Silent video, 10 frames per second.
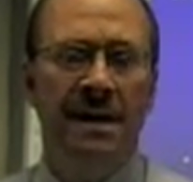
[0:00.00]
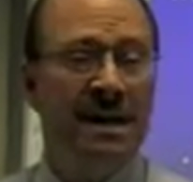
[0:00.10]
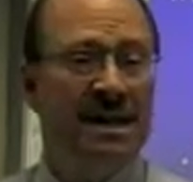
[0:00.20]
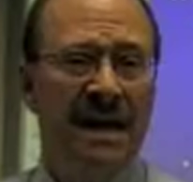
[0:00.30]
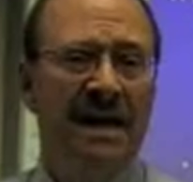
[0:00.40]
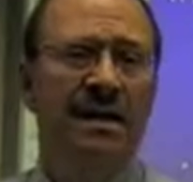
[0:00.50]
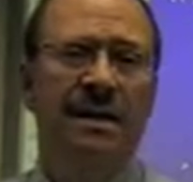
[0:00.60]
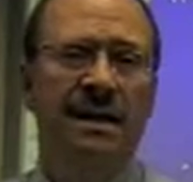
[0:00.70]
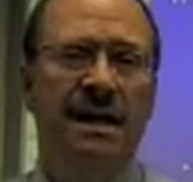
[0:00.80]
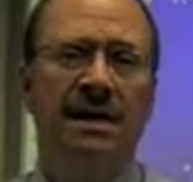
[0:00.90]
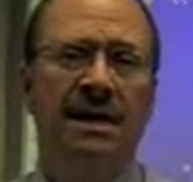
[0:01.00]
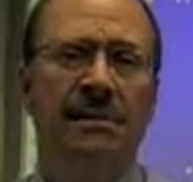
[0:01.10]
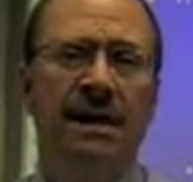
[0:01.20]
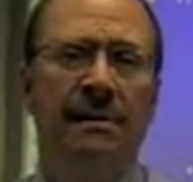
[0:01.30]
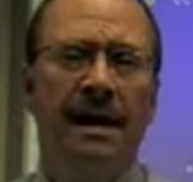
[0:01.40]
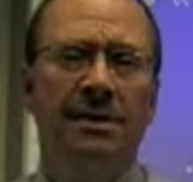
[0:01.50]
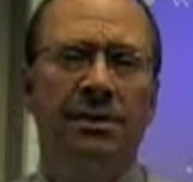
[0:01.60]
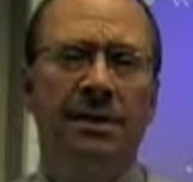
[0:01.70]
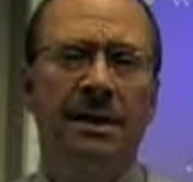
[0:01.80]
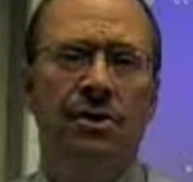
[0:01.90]
is that all it takes to be a
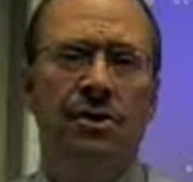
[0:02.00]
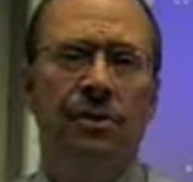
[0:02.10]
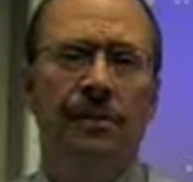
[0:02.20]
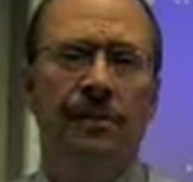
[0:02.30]
master teacher?